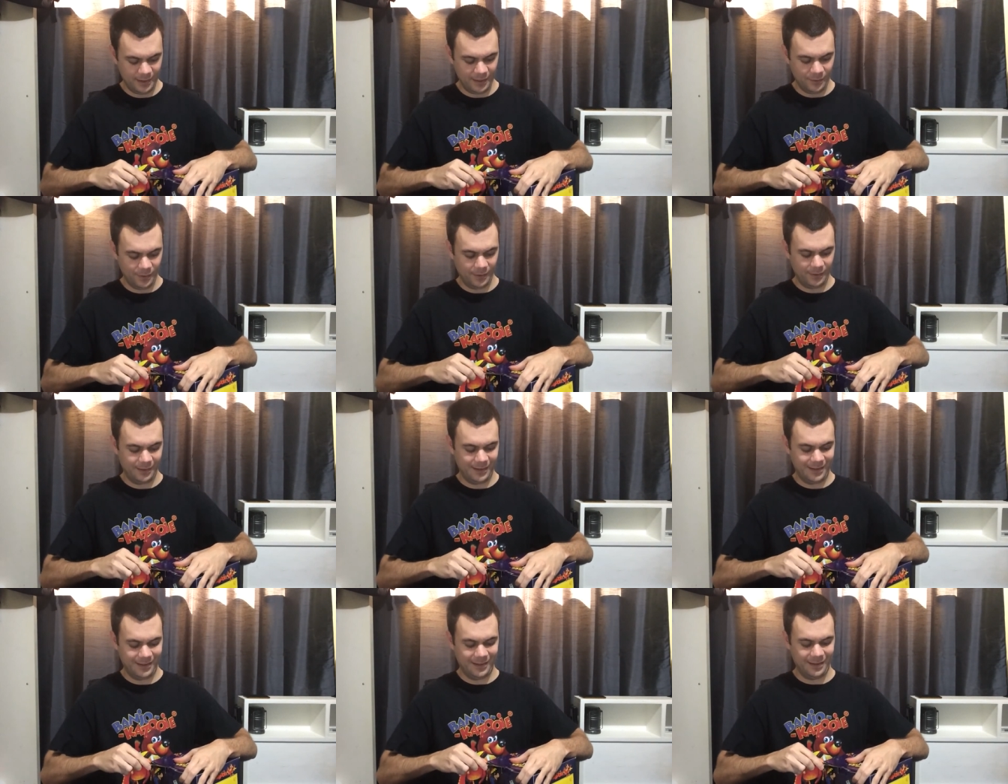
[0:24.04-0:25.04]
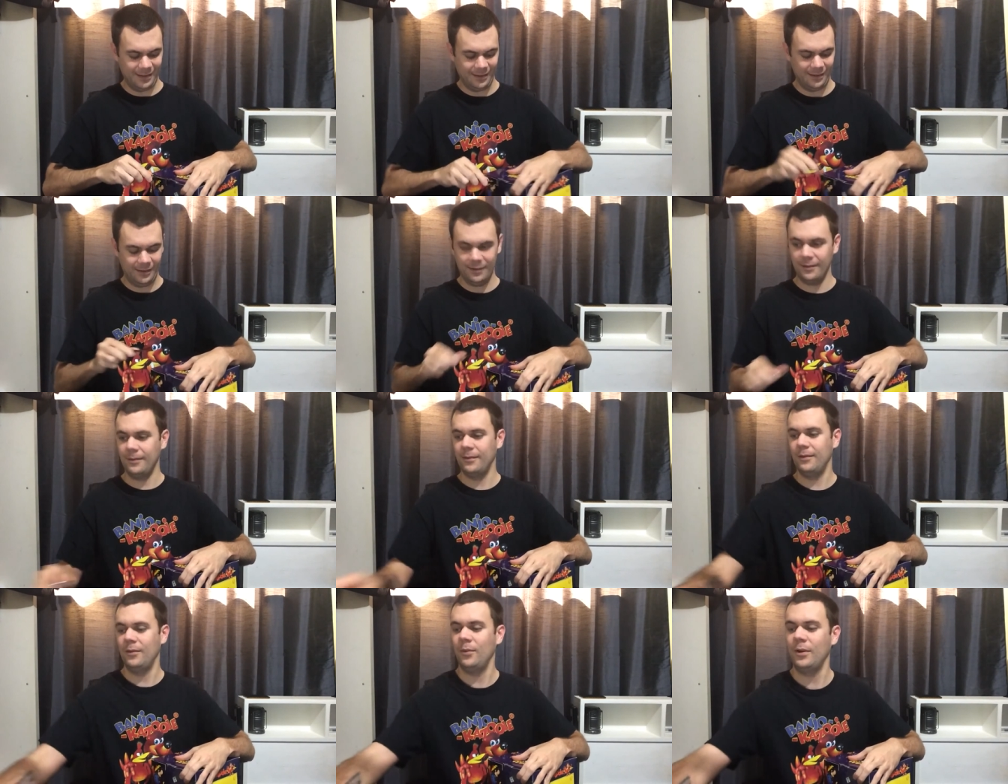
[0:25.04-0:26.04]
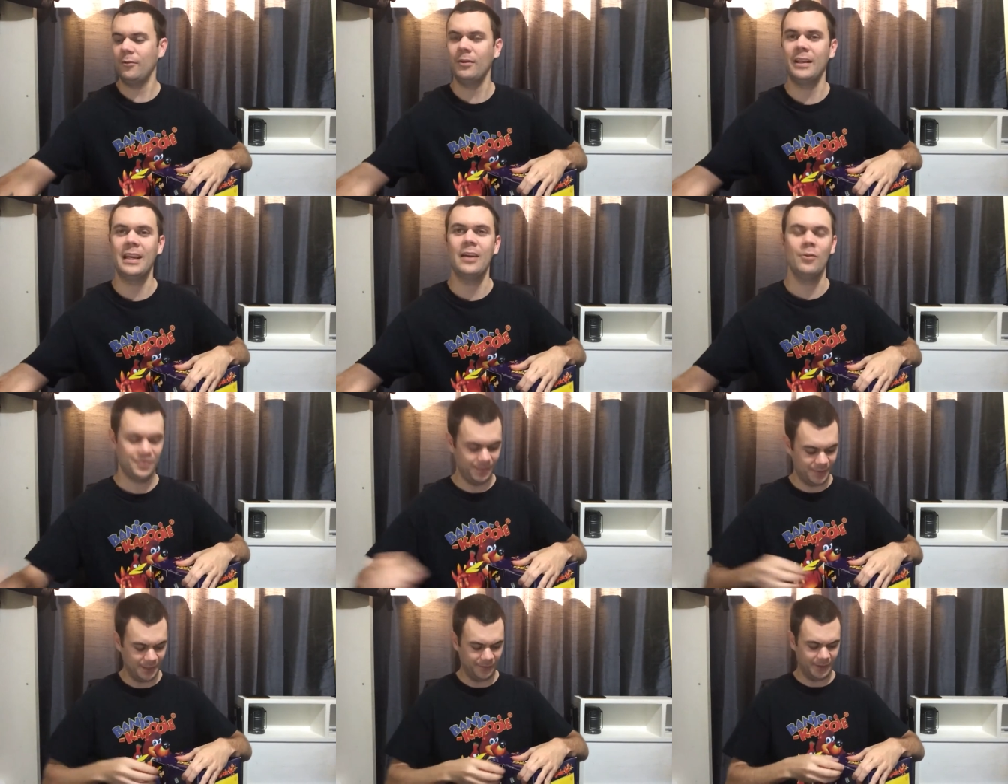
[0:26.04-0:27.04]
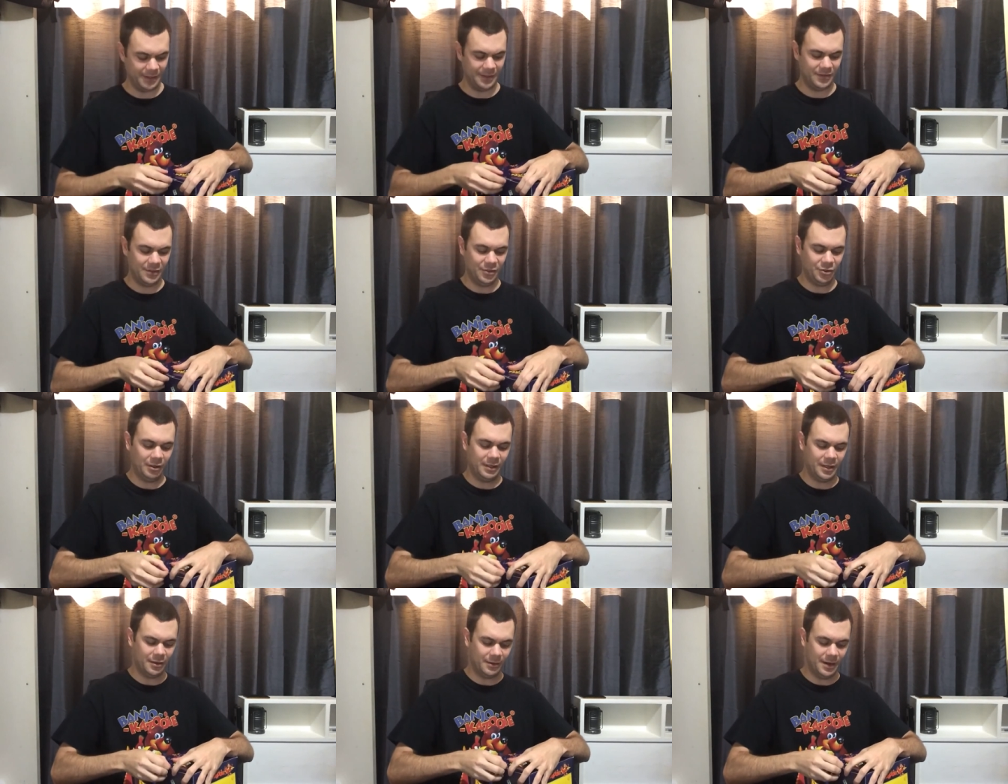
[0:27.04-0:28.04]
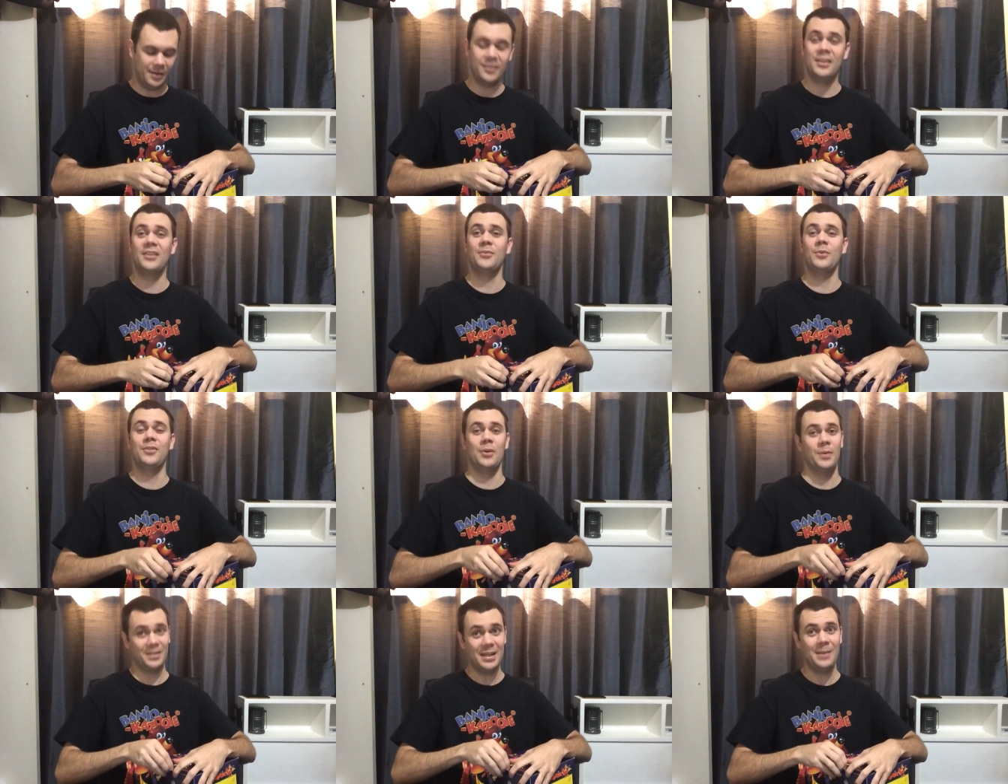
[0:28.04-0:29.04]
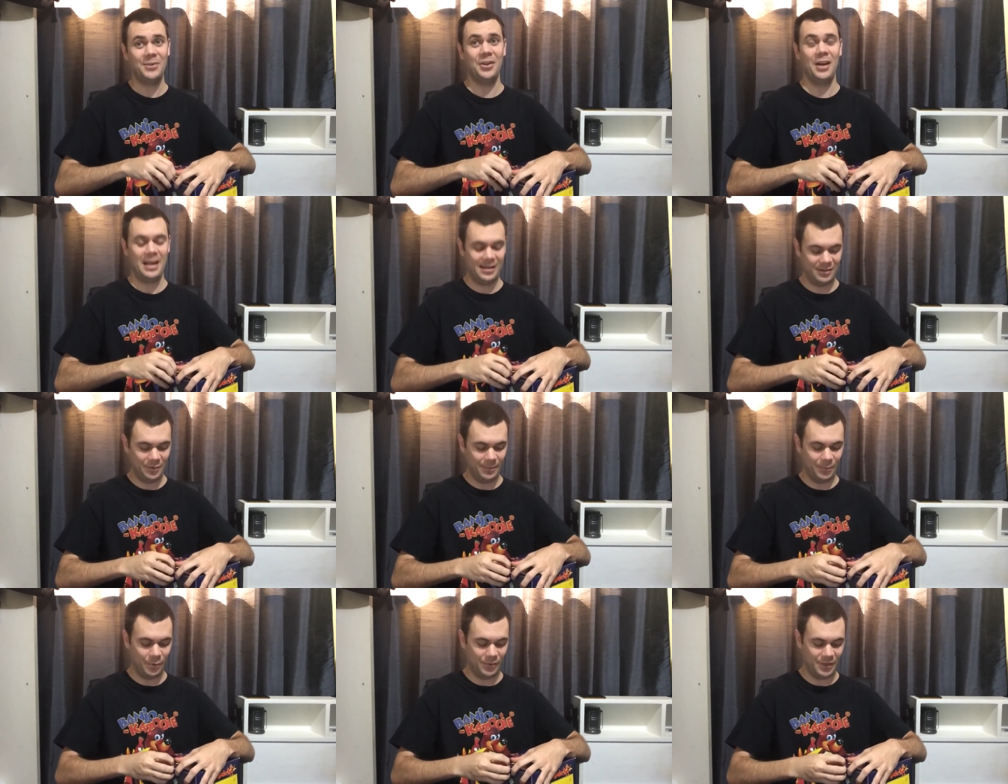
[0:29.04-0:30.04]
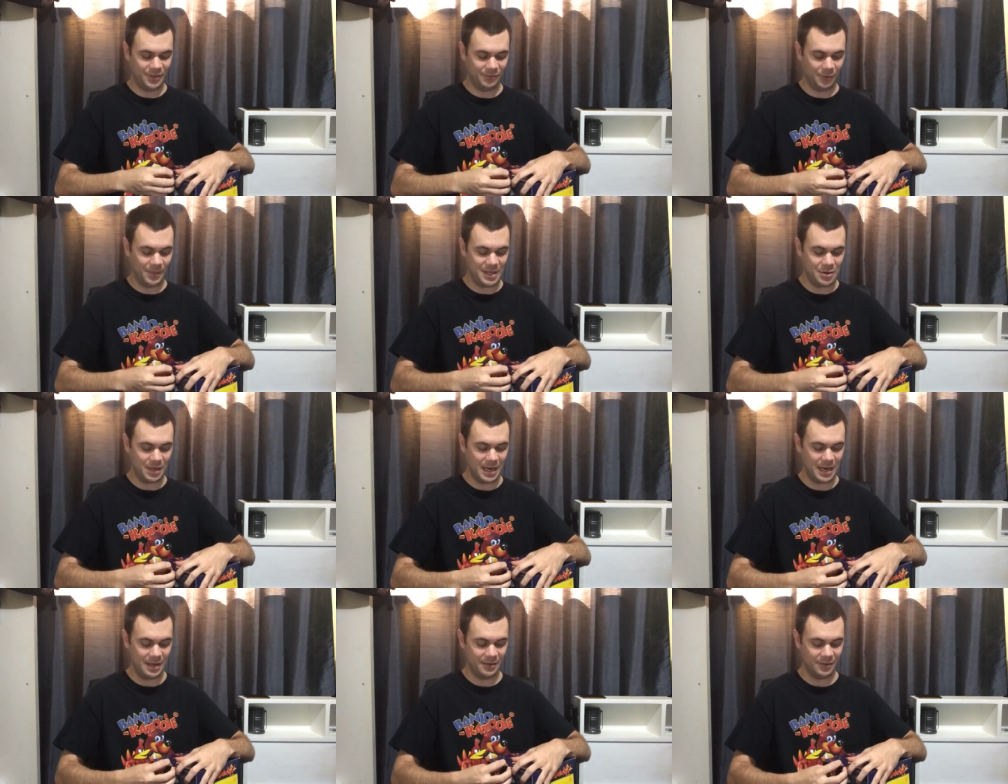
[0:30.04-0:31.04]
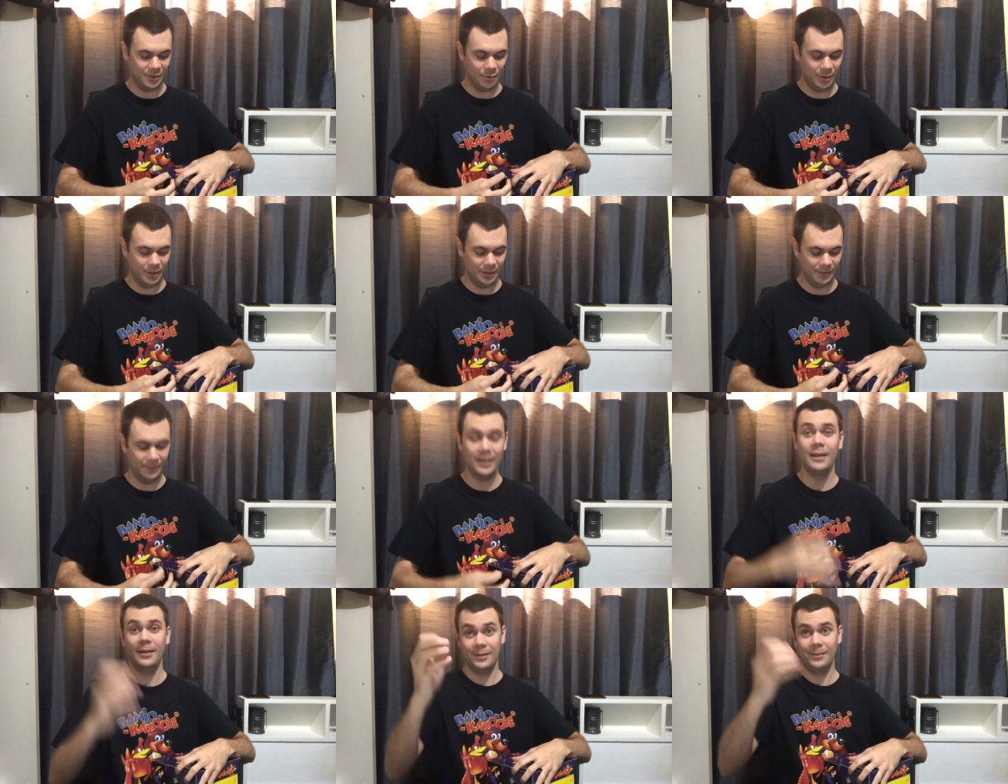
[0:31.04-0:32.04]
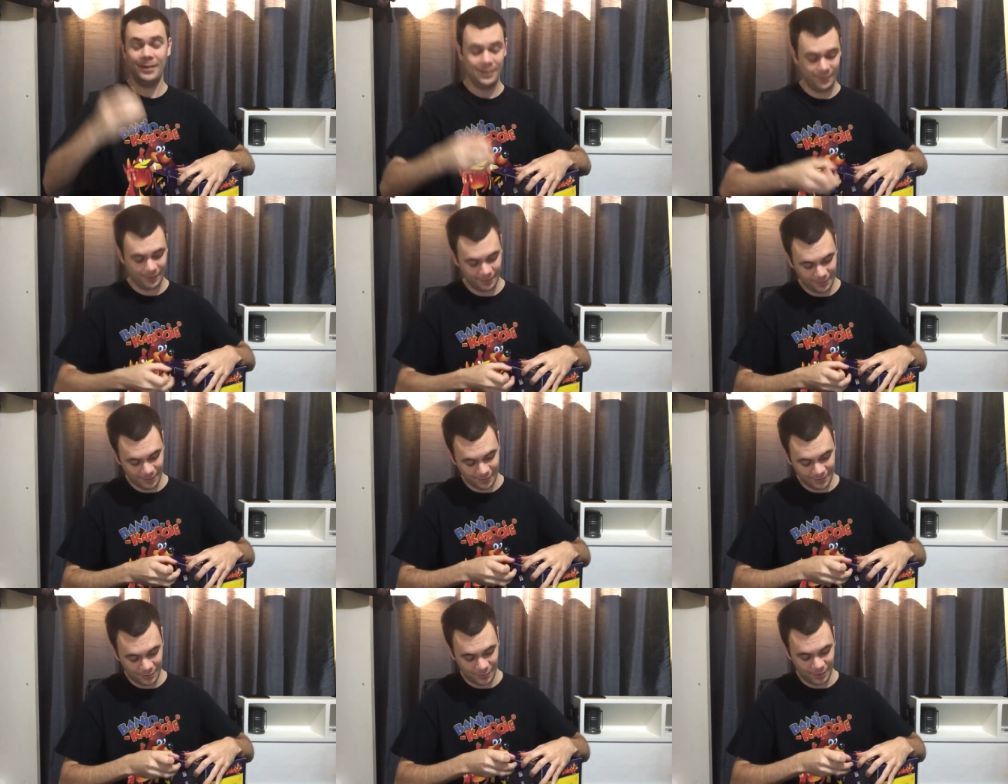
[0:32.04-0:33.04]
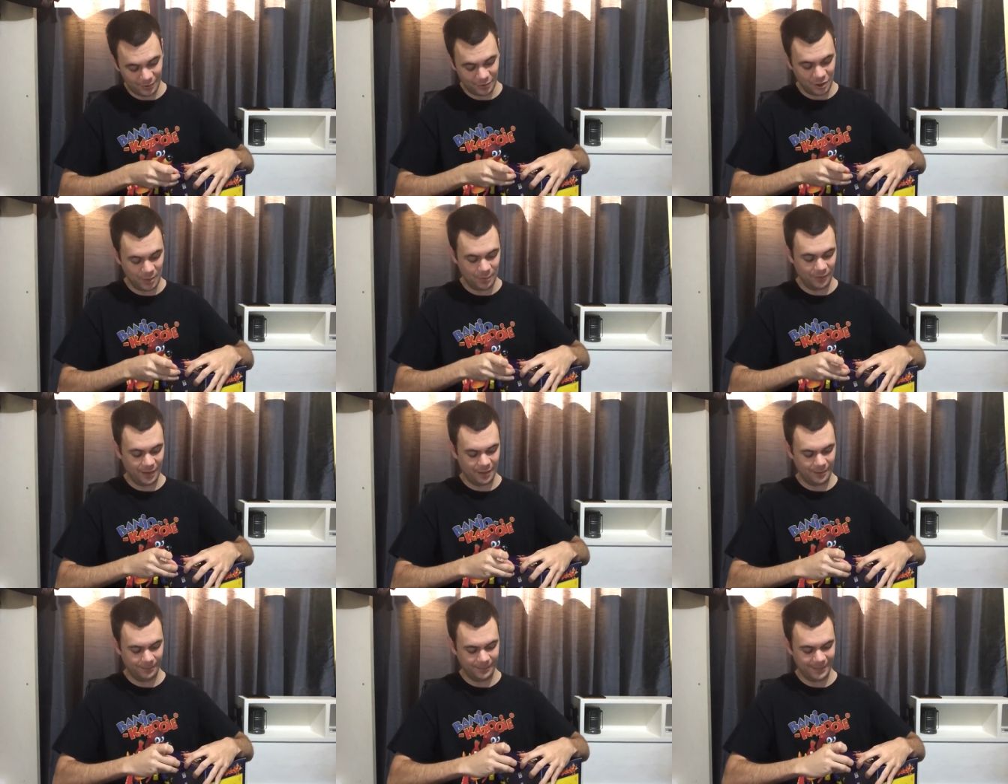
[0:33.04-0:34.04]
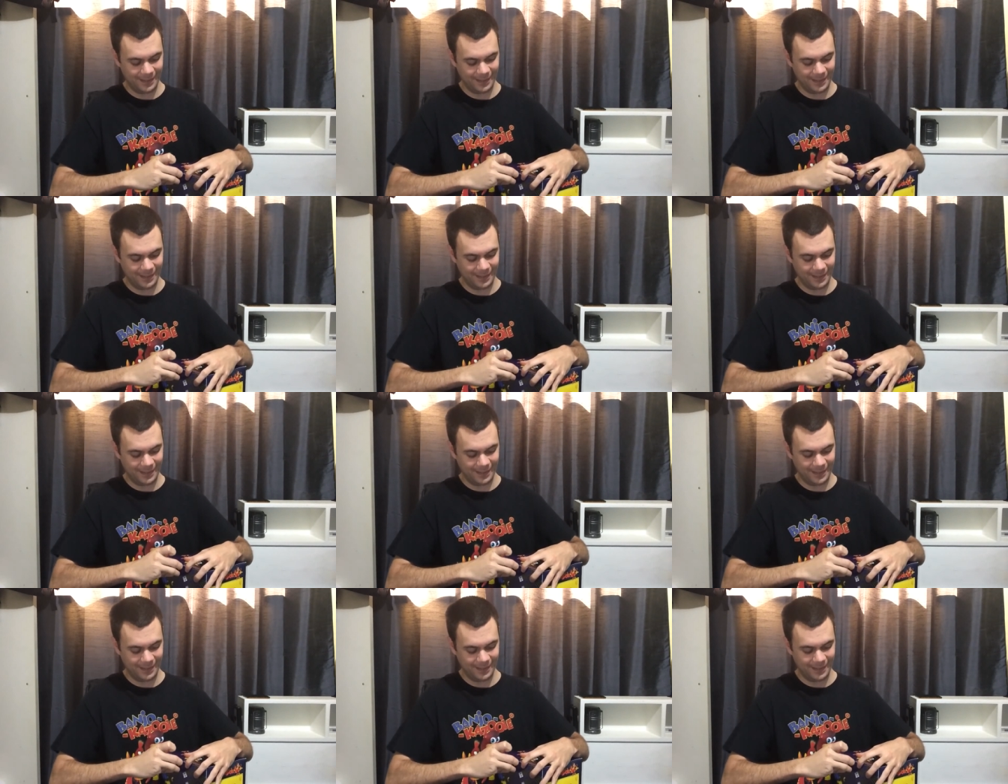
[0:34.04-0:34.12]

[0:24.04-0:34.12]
anyway, uh, we don't really get awesome stuff like this in Australia, and this was no exception. I had to import this from the UK, so, uh, anyway, you guys are doing a good job over there.